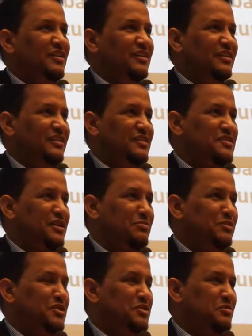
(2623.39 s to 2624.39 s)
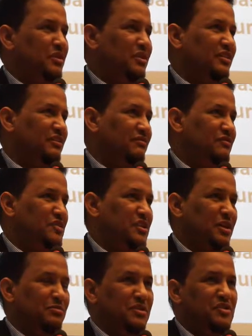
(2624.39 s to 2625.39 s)
an
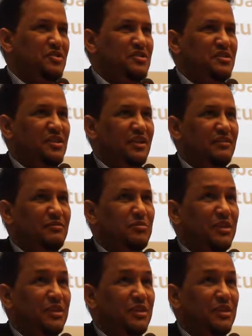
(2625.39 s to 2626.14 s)
established state.